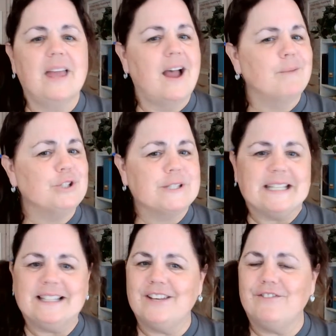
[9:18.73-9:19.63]
I'm just
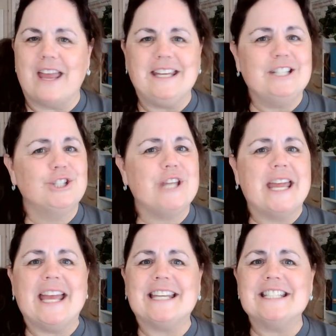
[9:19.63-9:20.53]
going to live each
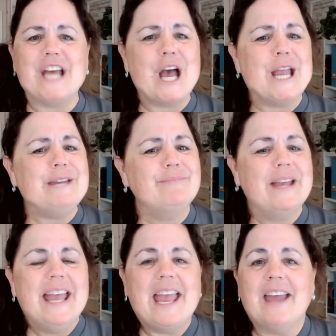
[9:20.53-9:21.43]
day at a time
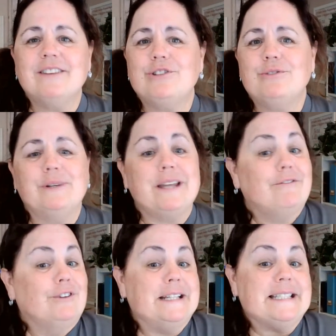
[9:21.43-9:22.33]
and do
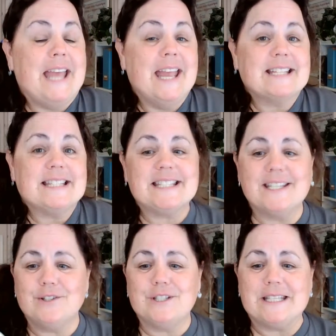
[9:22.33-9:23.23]
whatever it takes
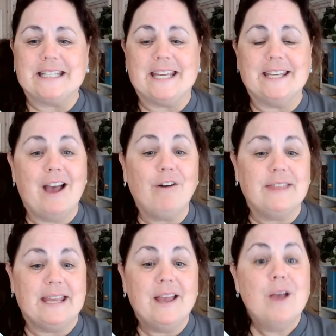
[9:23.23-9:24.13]
to get
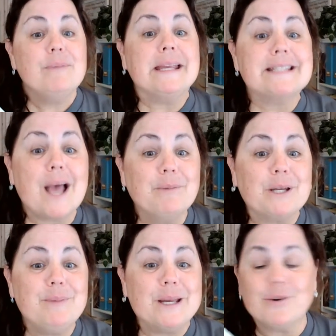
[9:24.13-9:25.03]
healthy because I'm going
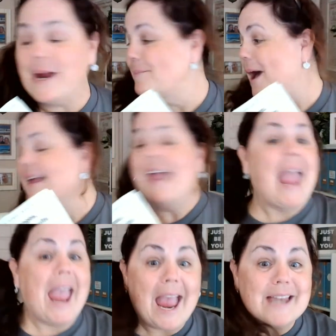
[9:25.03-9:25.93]
to be a grandma.
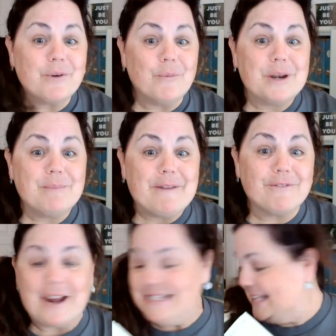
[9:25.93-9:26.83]
And one of my
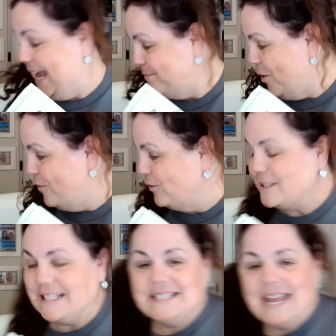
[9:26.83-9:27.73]
friends came
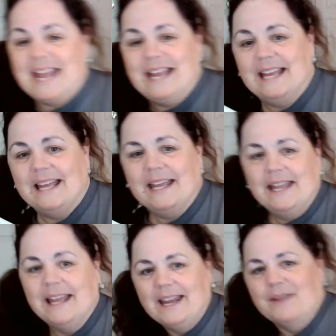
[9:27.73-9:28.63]
over today,
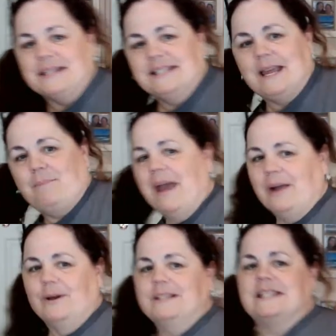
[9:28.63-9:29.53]
a step
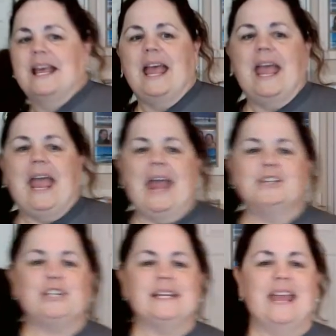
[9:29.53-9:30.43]
backwards,
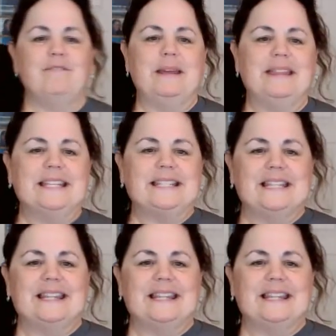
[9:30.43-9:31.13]
and she gave me this